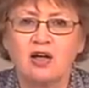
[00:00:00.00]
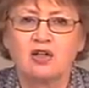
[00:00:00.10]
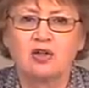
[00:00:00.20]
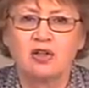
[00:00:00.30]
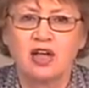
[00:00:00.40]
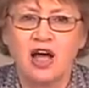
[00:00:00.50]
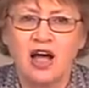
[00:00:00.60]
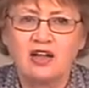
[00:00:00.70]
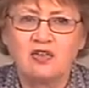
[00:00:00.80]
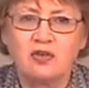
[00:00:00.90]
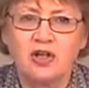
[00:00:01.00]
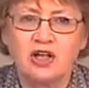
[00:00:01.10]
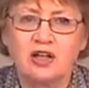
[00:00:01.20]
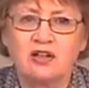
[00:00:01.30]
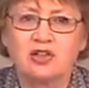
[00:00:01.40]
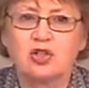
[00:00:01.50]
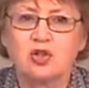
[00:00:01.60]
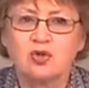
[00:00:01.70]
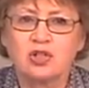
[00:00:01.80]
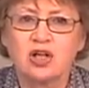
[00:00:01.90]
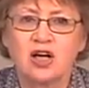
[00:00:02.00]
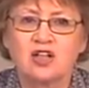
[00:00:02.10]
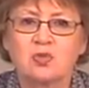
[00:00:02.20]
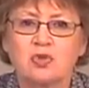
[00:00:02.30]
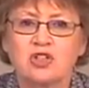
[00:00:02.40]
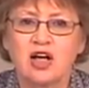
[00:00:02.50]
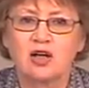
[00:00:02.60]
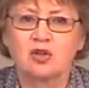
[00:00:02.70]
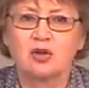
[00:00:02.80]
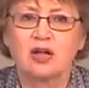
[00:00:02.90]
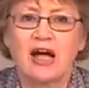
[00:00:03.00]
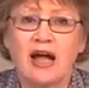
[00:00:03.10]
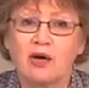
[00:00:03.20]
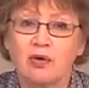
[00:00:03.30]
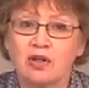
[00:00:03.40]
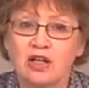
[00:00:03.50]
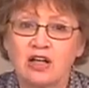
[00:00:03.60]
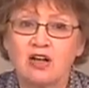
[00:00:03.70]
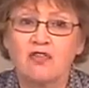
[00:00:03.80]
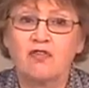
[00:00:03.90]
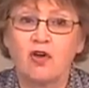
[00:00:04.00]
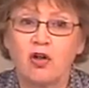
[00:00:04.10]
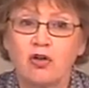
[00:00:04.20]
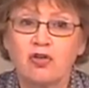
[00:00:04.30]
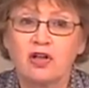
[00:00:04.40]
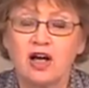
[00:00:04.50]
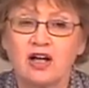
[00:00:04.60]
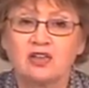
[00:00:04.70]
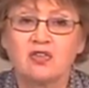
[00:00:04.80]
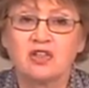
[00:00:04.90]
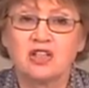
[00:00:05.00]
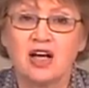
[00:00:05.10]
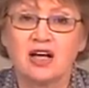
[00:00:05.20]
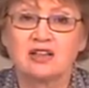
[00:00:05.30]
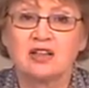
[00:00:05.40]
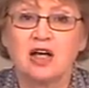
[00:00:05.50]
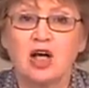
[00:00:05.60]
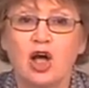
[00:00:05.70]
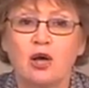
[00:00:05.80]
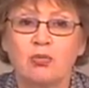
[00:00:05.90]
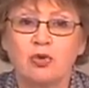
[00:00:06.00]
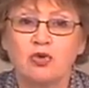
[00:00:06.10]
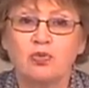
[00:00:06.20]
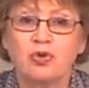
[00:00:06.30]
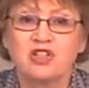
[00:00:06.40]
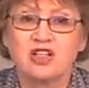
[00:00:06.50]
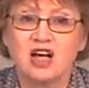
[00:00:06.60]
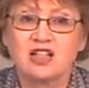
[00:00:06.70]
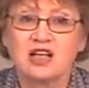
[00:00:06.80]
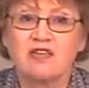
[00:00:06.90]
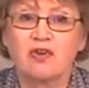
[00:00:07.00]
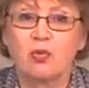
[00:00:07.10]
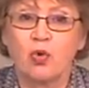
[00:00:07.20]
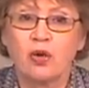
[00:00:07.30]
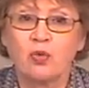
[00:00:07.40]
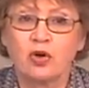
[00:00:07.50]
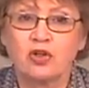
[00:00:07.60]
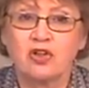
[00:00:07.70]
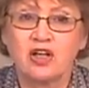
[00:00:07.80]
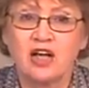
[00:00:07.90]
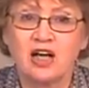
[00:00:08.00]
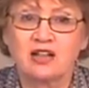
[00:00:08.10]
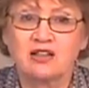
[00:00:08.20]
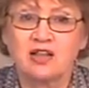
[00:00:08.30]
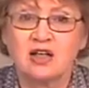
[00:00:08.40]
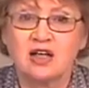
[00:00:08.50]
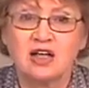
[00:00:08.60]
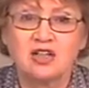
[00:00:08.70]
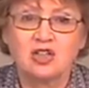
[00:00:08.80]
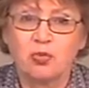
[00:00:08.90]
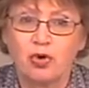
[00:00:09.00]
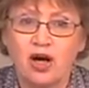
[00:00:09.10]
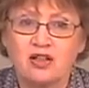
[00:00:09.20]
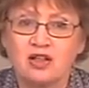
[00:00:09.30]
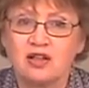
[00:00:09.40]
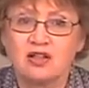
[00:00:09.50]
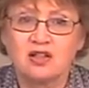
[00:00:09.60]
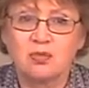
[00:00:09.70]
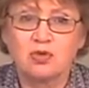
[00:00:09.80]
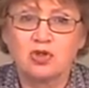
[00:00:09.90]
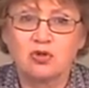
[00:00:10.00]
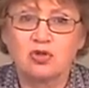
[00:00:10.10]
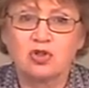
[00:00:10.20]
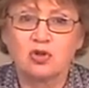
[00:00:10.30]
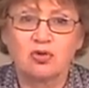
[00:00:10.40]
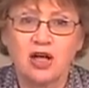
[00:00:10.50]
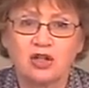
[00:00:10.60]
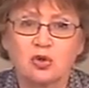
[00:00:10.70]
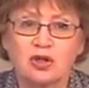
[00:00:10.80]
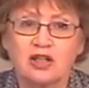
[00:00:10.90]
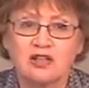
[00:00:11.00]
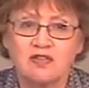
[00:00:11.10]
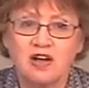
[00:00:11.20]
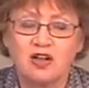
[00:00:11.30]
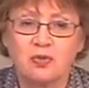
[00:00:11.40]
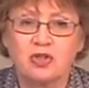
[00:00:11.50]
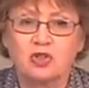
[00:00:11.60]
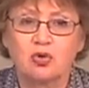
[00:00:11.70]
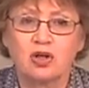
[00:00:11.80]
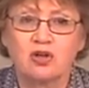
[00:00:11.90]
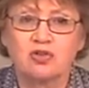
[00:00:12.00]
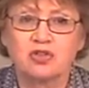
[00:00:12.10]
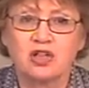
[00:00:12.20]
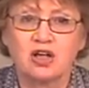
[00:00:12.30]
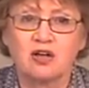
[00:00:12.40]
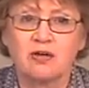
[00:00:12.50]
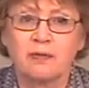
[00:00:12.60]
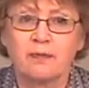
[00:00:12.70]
During the act of reading, the student's eyes must accurately follow the lines of the text and move precisely from one word to the next. It's surprising that some students don't naturally develop this critical skill.